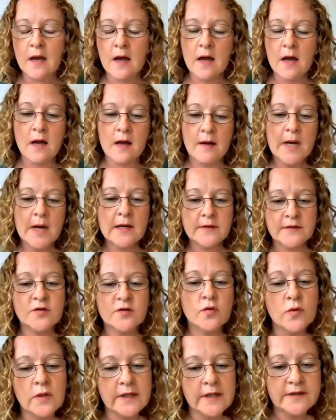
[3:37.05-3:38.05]
her
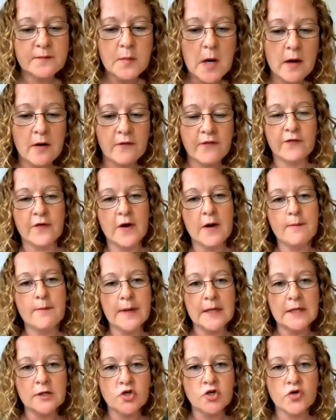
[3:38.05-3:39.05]
school is part of a very
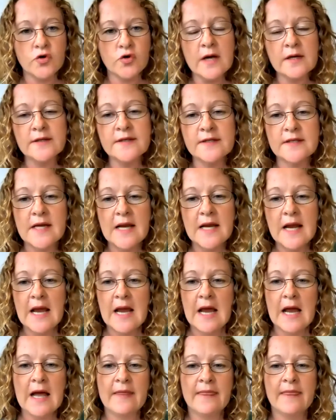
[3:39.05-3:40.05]
big trust,
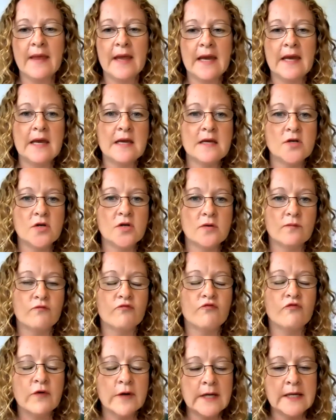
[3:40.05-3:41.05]
and they
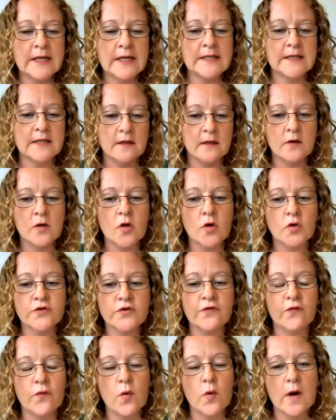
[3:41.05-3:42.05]
really did a lot
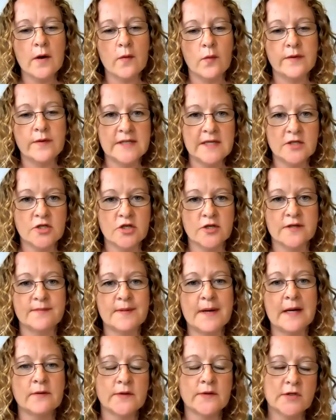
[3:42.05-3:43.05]
of work with teachers
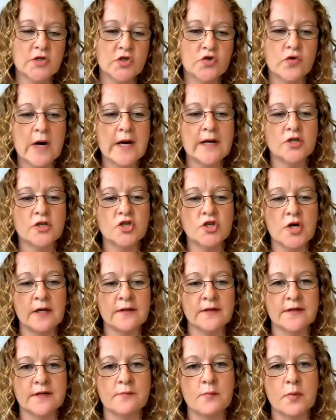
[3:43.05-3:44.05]
about stretch
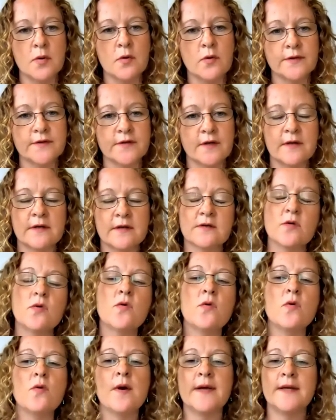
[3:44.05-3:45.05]
and support. So there's
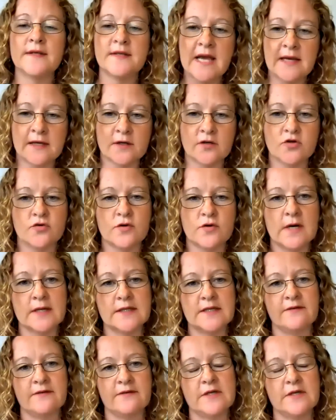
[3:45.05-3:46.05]
always extra
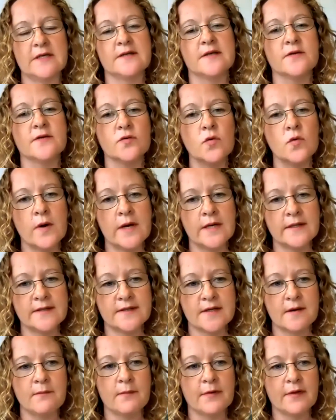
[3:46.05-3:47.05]
activities, there's always
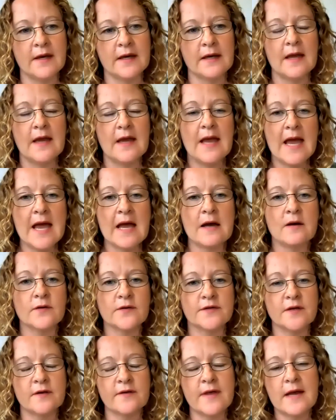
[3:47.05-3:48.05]
something
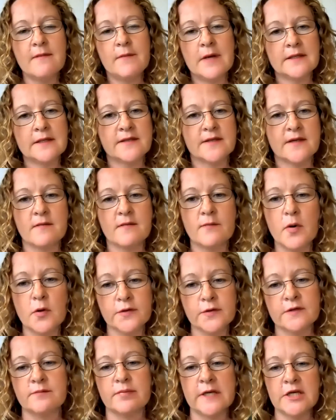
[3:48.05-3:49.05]
else. So that means that
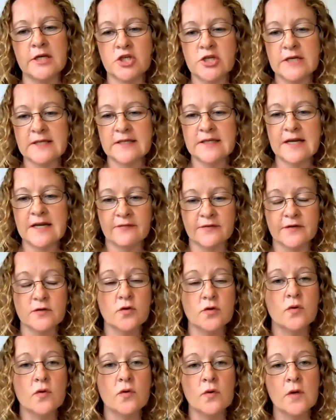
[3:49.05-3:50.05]
possibly she's left
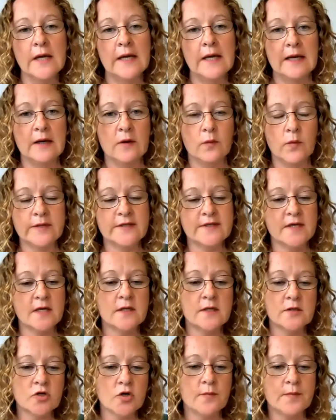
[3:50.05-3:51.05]
school with
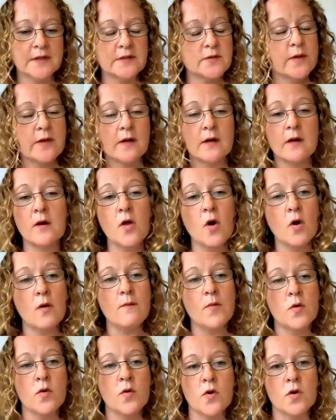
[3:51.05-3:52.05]
certain topics with a lot
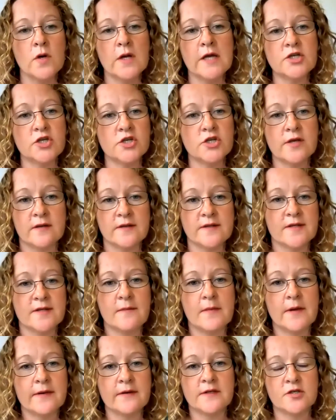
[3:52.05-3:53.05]
more knowledge than
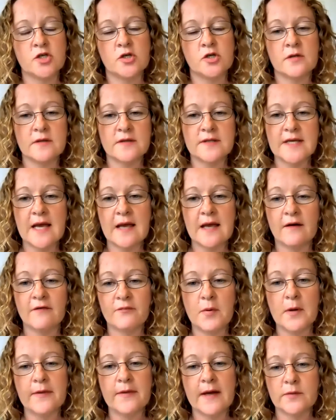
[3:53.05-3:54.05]
some other students have,
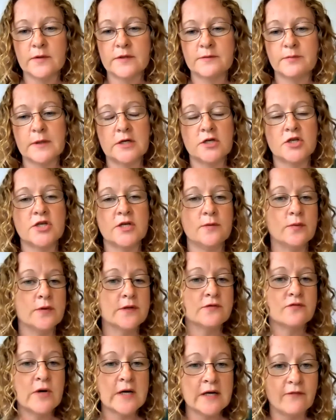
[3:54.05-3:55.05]
but that was because she
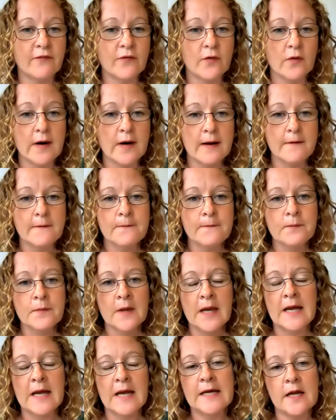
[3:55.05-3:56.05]
was ready for it.
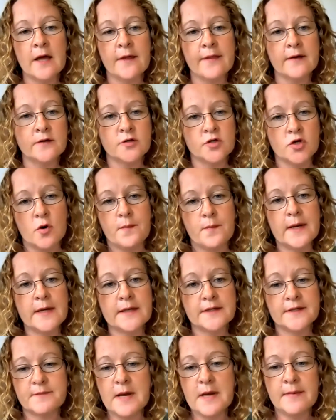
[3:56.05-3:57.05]
And in other
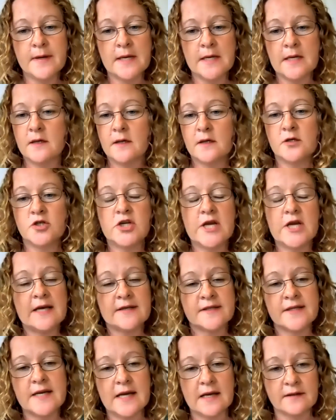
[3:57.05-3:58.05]
topics, maybe she
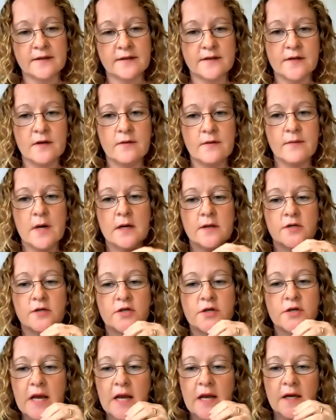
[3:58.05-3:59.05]
hasn't had so
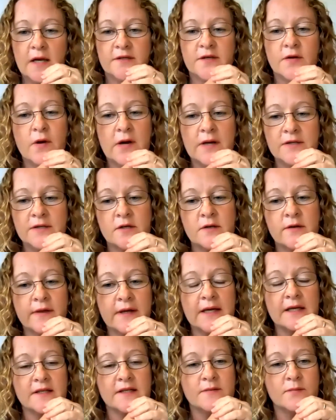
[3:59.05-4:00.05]
much. So I do think it's